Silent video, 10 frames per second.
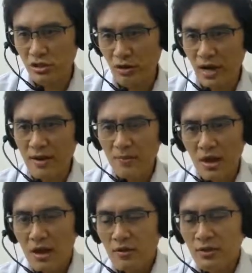Okay,
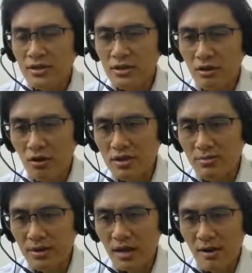this is caused
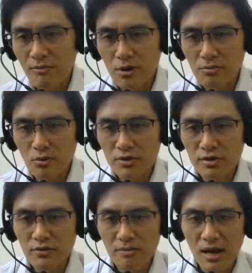by the upward
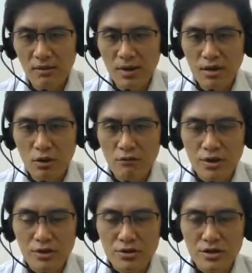motion of magma in
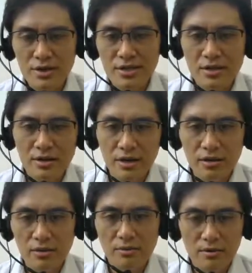convection currents
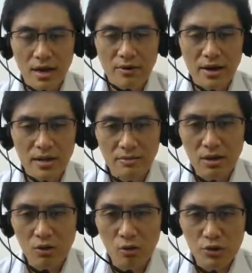directly
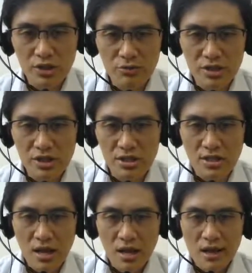below ocean ridges.
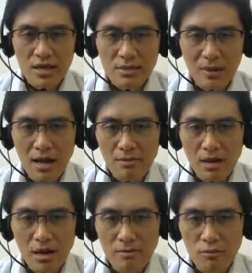As
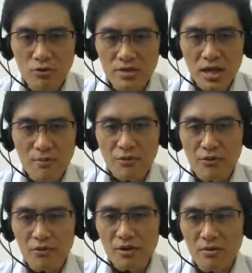magma moves up
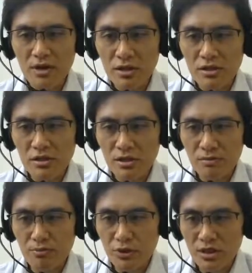through the ridge, it
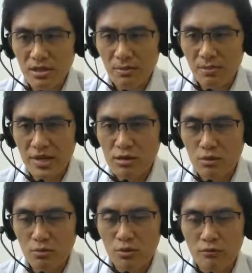pushes the plates to
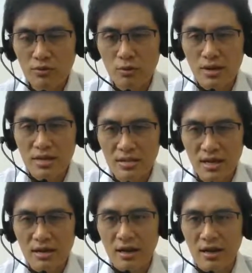move toward the
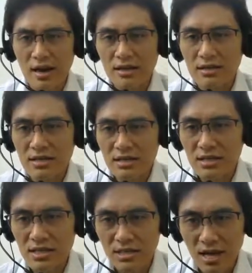side. Again, this is the
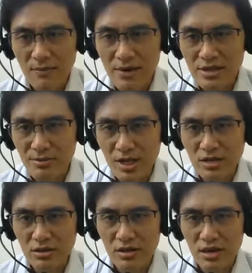same
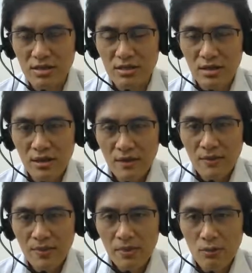explanation as
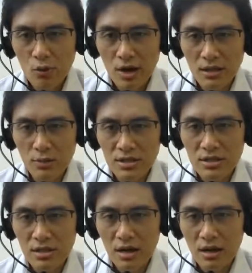what
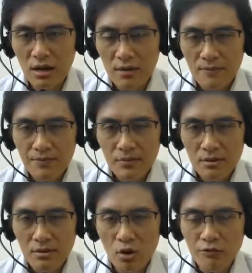was
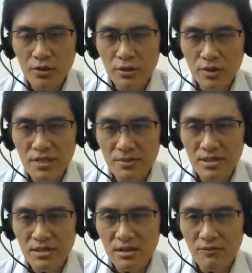offered to us by the
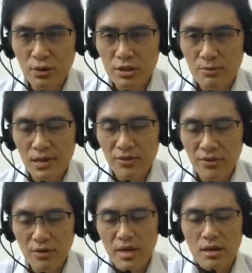seafloor spreading
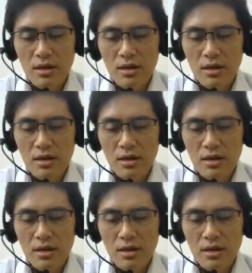theory.